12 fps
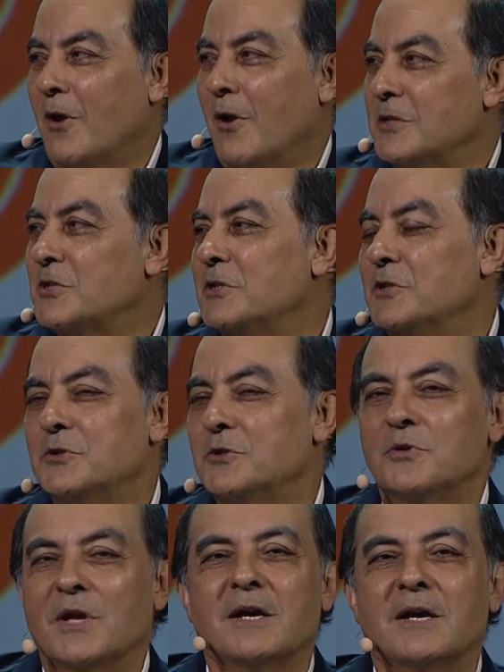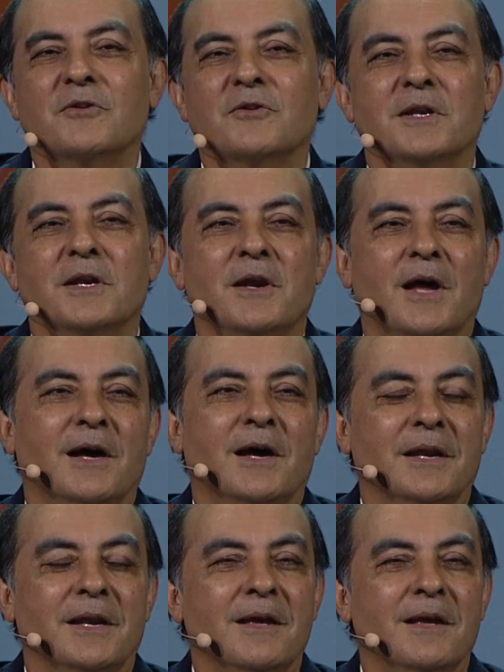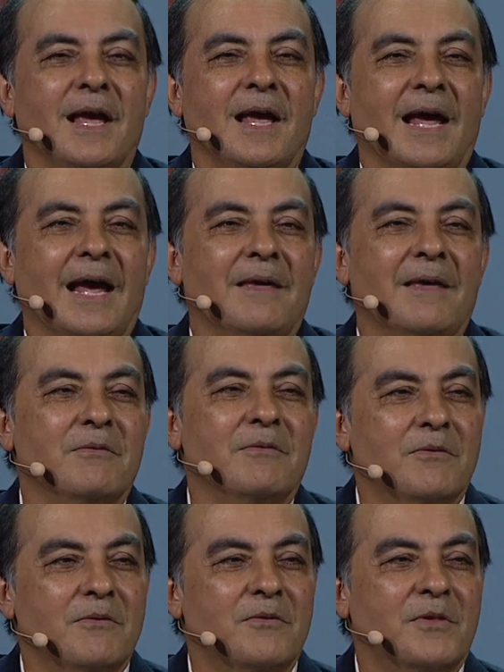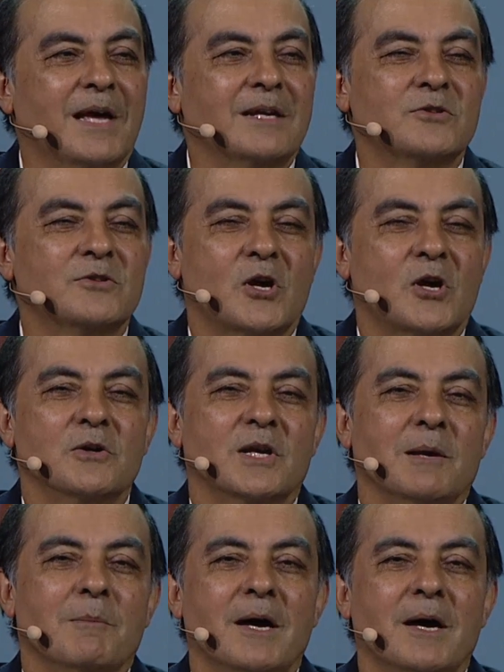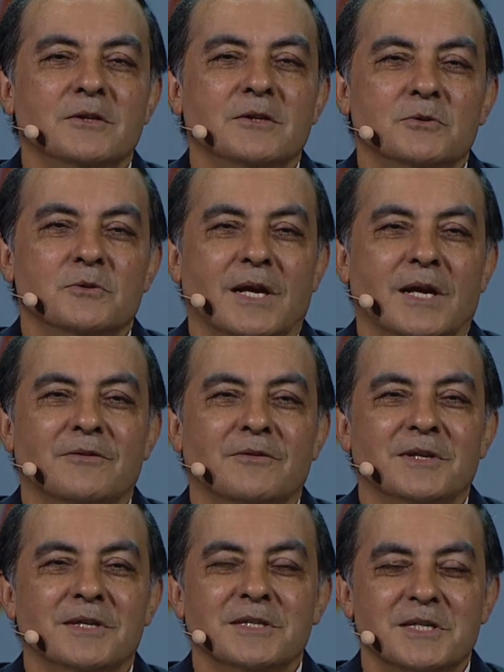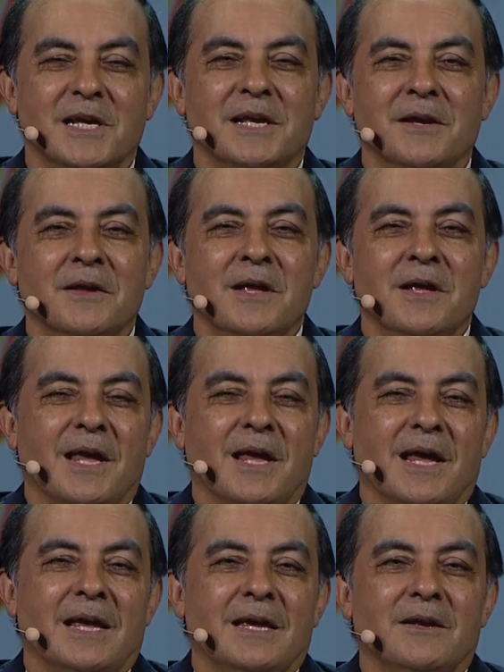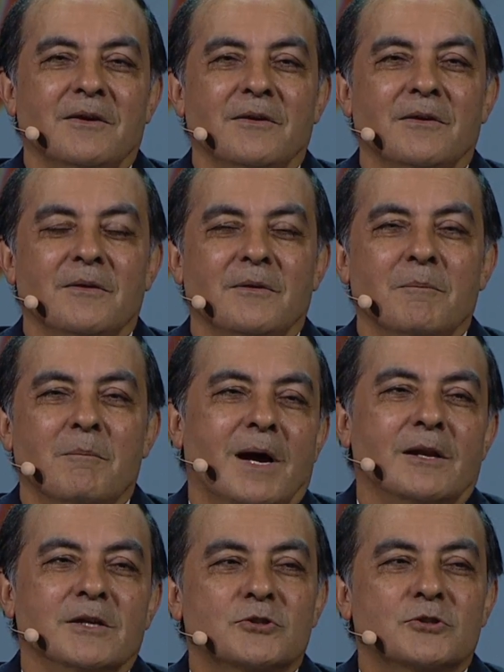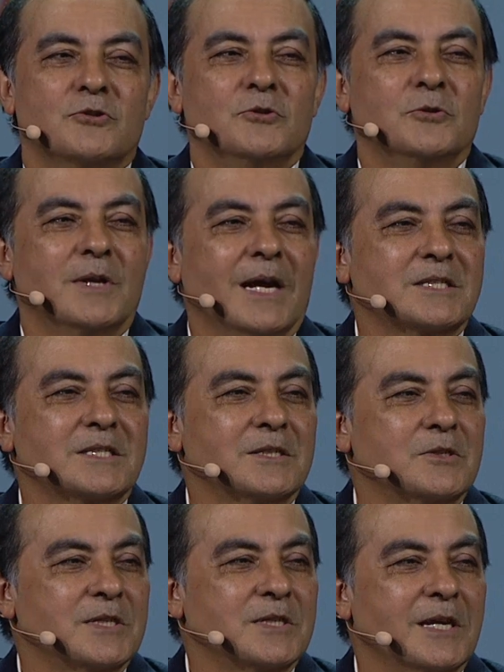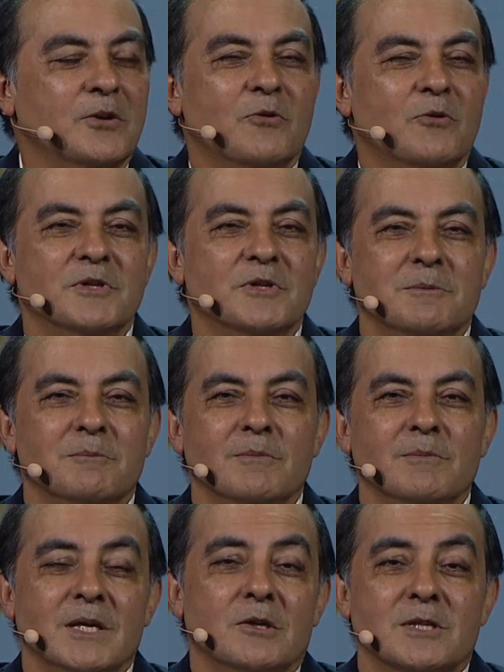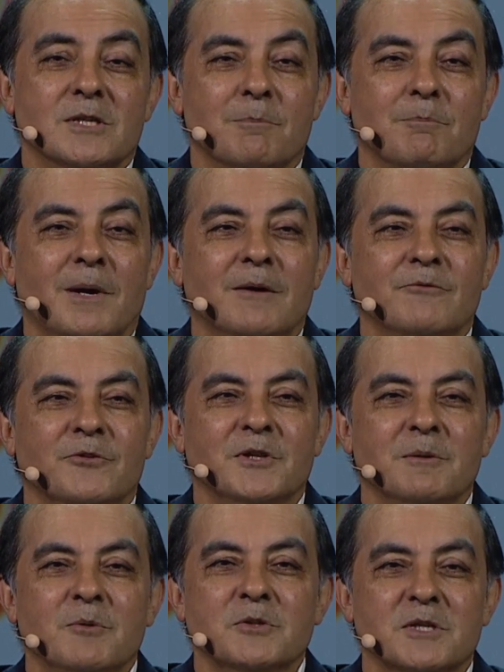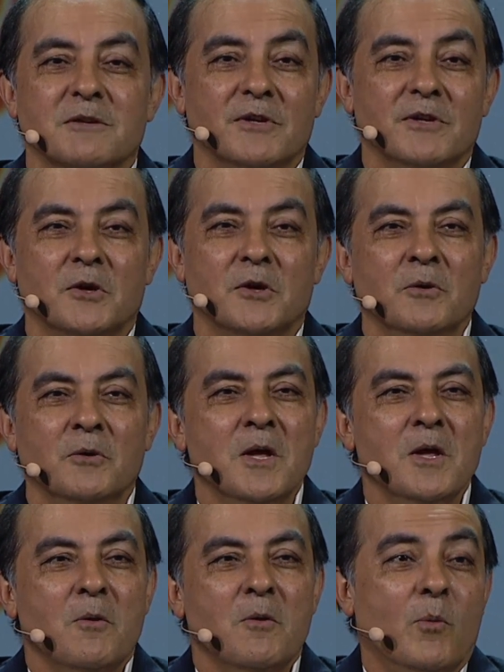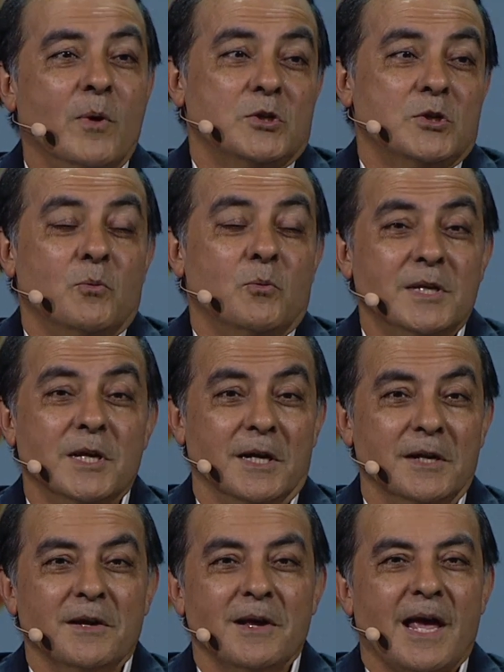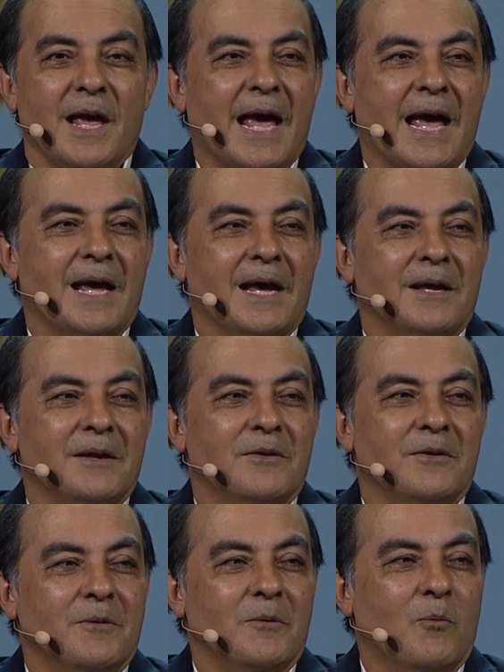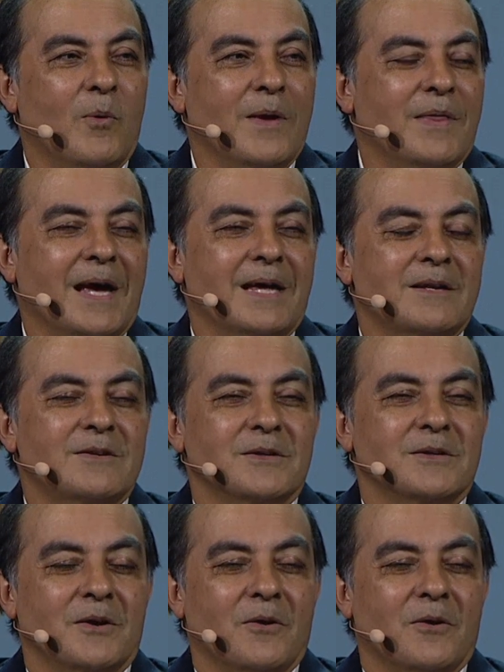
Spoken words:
launched in 2009, and that song came out in 2010. And Miley's crew had asked us to send over some EOS lip balm for their music video, which we did. And when that